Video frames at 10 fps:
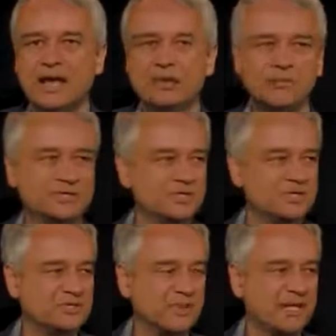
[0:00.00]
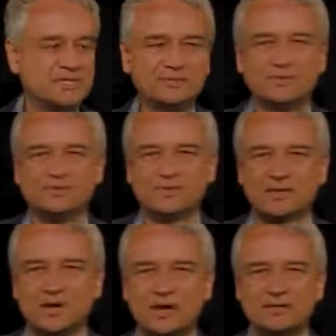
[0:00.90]
and which is responsible
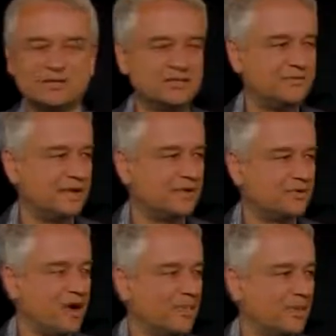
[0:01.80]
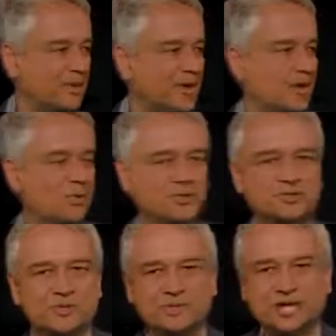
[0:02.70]
for the conductivity of copper,
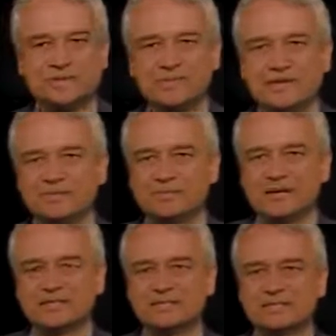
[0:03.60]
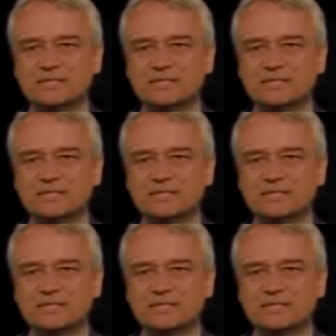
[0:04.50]
which turns out to be given by this